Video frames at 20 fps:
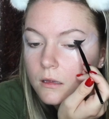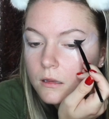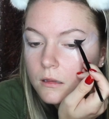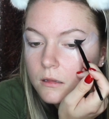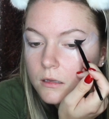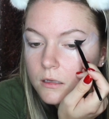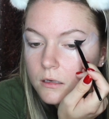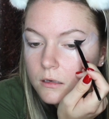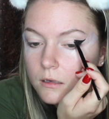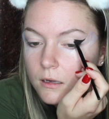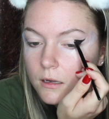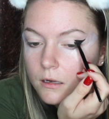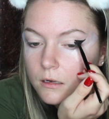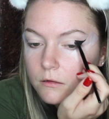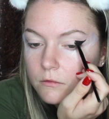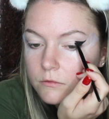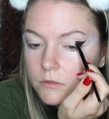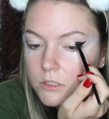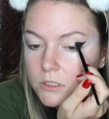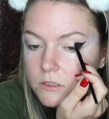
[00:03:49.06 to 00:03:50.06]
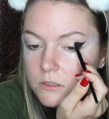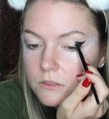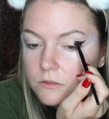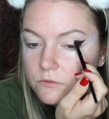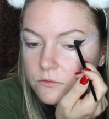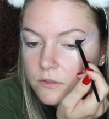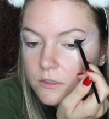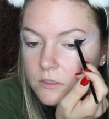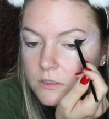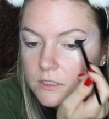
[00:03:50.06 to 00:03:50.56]
And then kind of
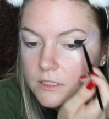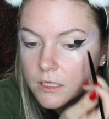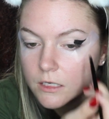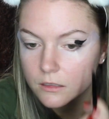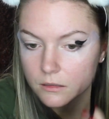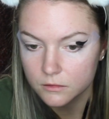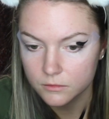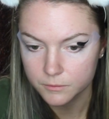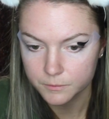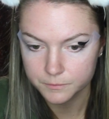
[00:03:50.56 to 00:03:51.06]
just filled it in.